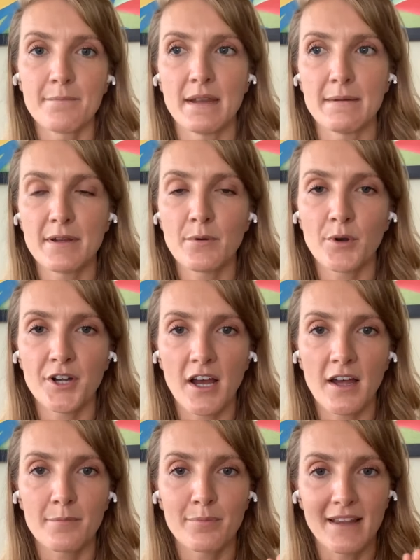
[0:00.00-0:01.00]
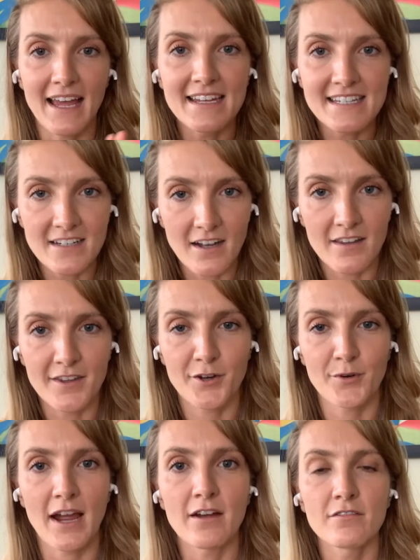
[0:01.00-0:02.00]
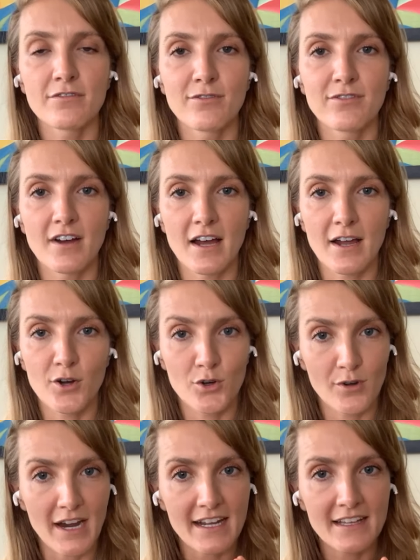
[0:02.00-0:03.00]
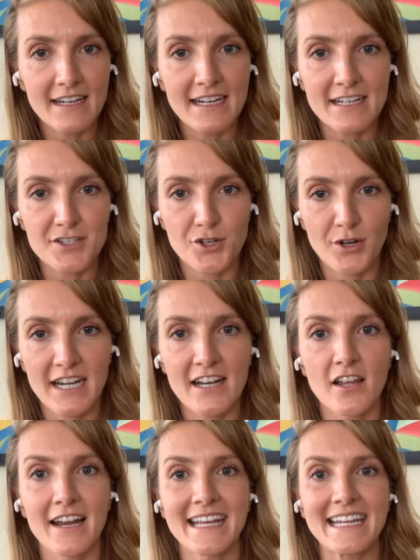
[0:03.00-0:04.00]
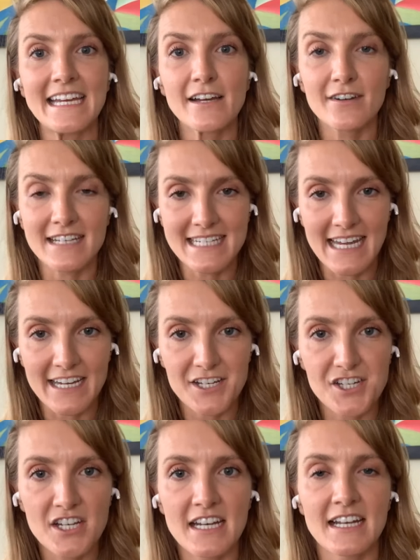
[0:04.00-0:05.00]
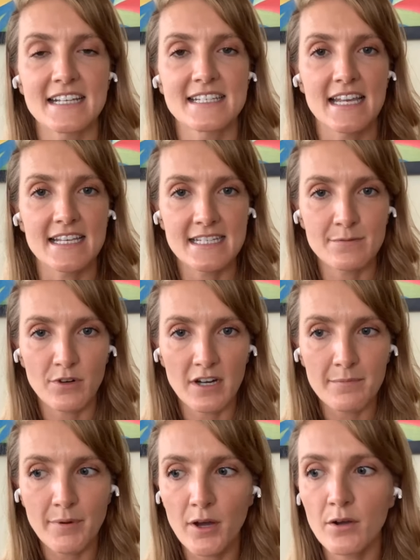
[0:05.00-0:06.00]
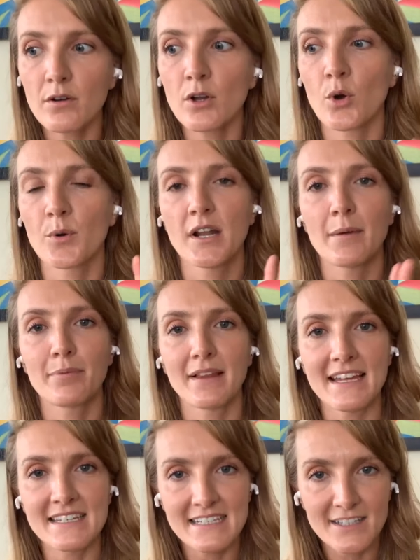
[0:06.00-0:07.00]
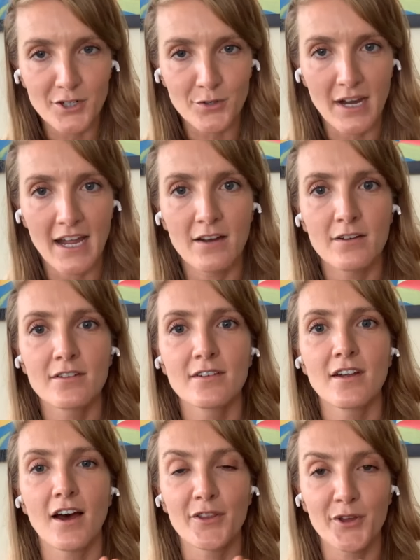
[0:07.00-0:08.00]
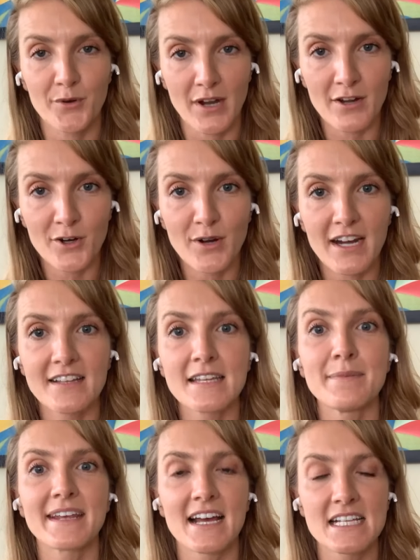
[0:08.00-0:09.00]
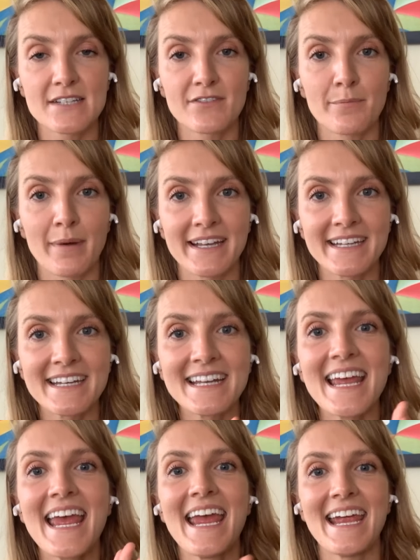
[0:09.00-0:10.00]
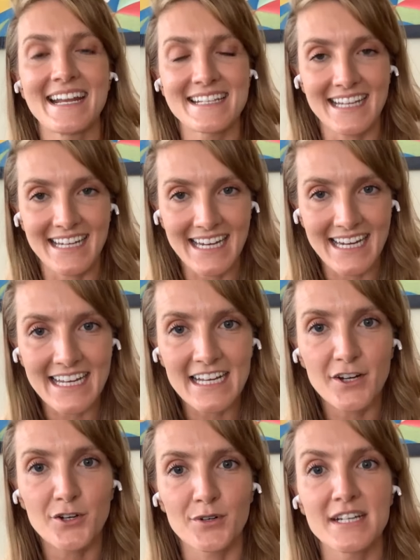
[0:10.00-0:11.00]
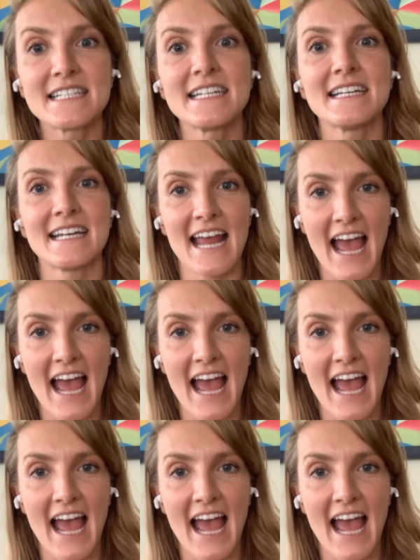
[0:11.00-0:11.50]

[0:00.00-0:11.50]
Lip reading: maybe we're not planting on the ground correctly and it's creating a lot of irritation in a sesamoid bone, or we're not planting on the ground correctly because of a bunion and it's like increasing and